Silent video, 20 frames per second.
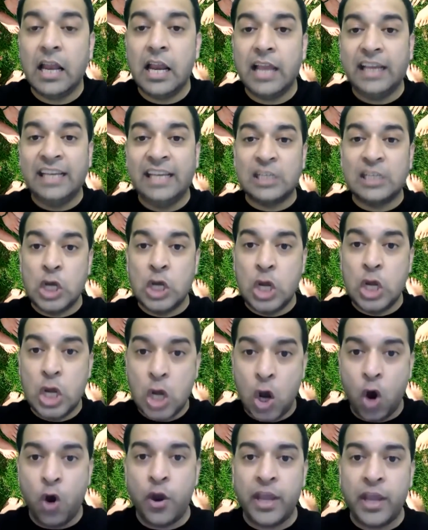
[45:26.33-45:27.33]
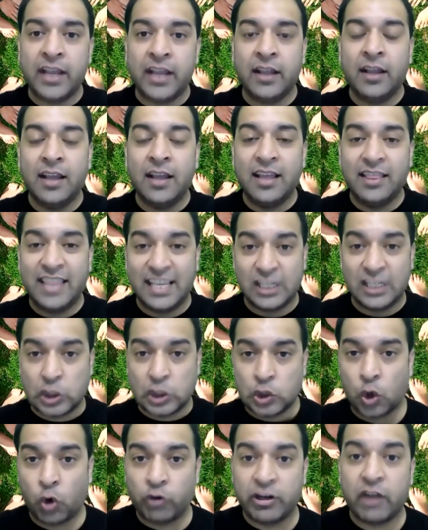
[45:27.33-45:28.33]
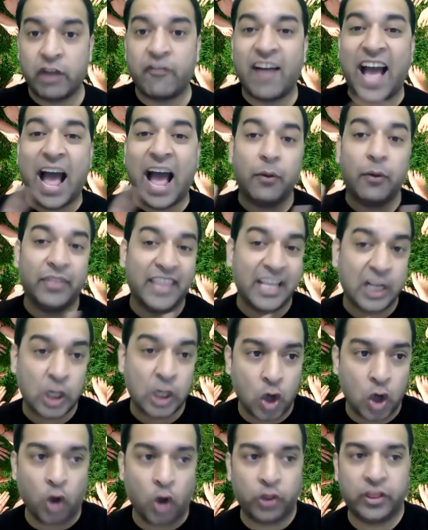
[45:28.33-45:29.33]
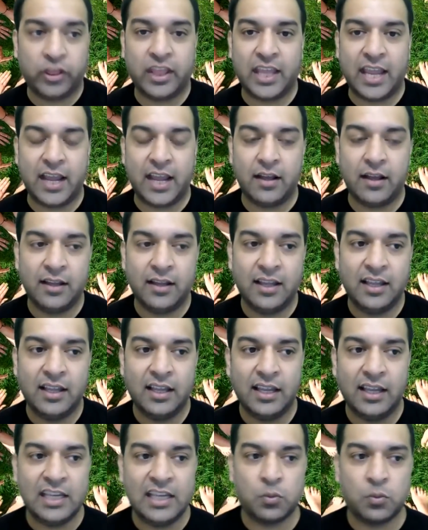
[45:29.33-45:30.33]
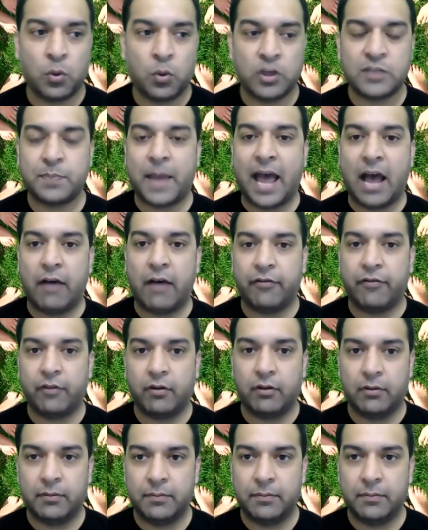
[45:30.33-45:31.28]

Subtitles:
Is knowing their story of how they got there is what's powerful.